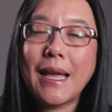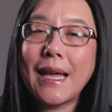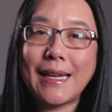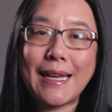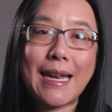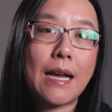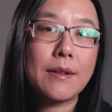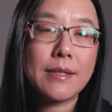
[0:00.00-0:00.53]

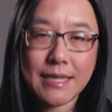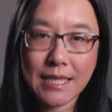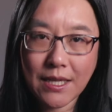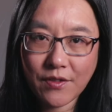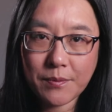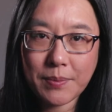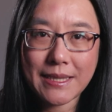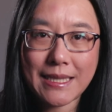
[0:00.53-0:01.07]
Now,
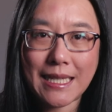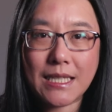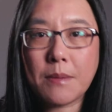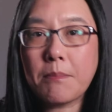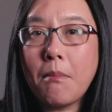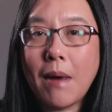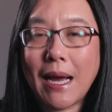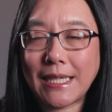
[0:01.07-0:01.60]
7%
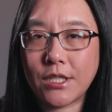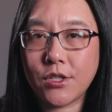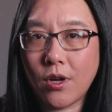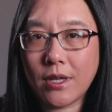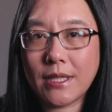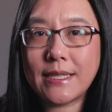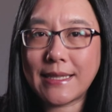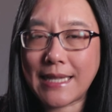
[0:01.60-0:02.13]
might
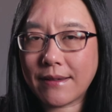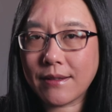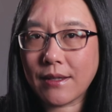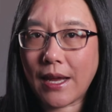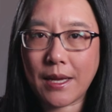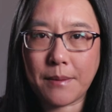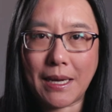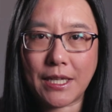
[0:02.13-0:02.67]
not sound
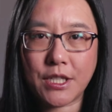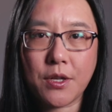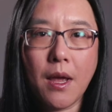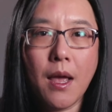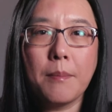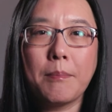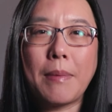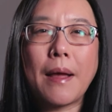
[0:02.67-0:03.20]
like much,
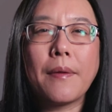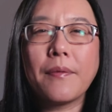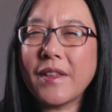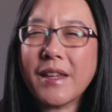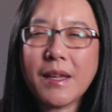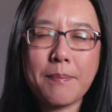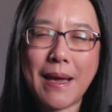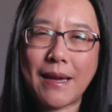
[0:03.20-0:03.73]
but
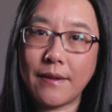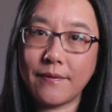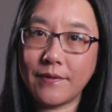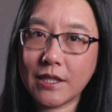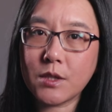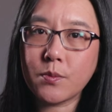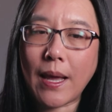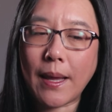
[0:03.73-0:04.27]
think about it
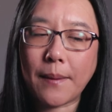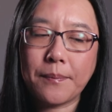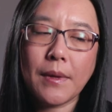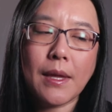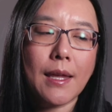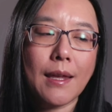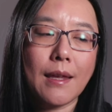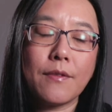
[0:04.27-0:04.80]
this way.
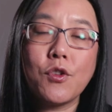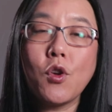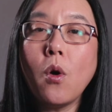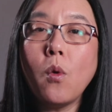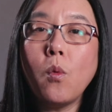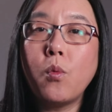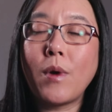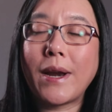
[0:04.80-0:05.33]
If
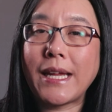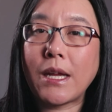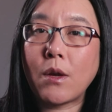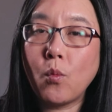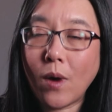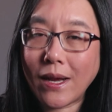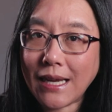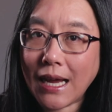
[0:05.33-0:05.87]
you're running
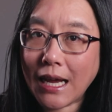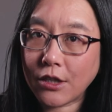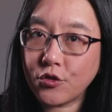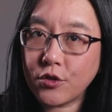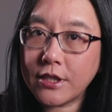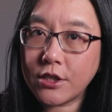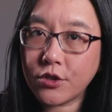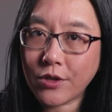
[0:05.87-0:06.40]

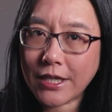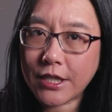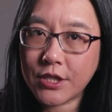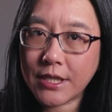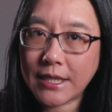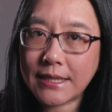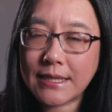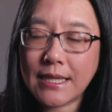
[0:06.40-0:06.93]
100
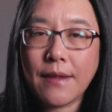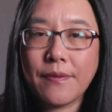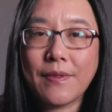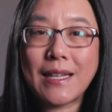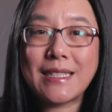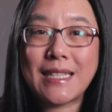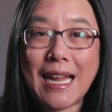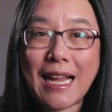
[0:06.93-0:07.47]
strategies,
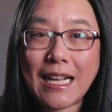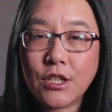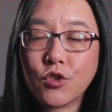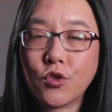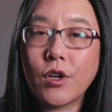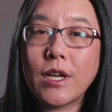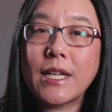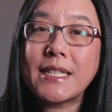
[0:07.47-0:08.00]
that's an
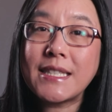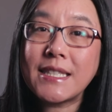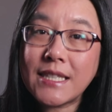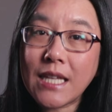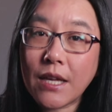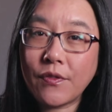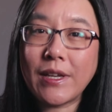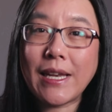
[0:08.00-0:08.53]
extra
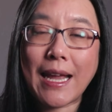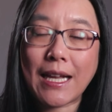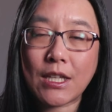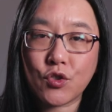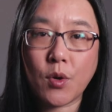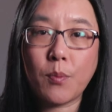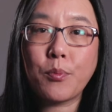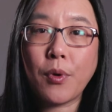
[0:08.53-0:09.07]
7
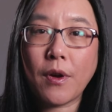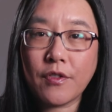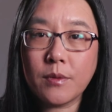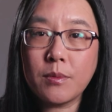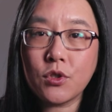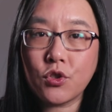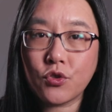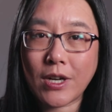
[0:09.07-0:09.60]
extra
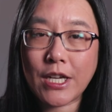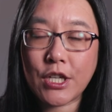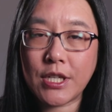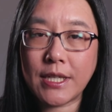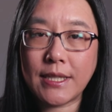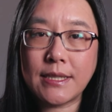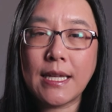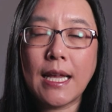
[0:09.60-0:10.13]
profitable
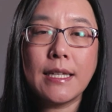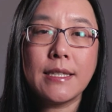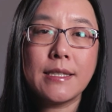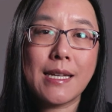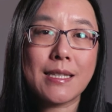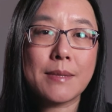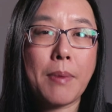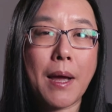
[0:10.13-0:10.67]
strategies
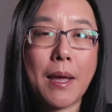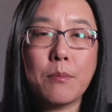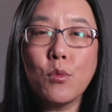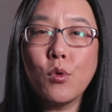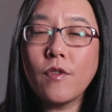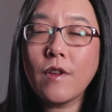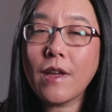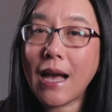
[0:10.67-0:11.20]
just by
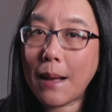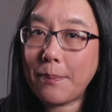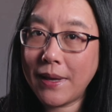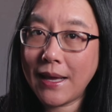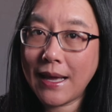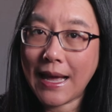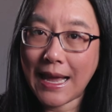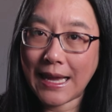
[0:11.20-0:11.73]
moving up
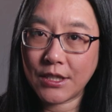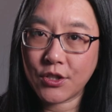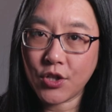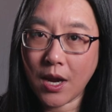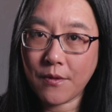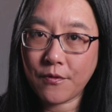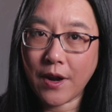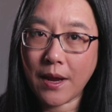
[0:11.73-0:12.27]
a
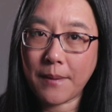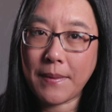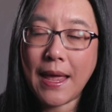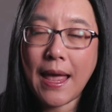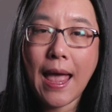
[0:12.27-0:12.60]
time frame.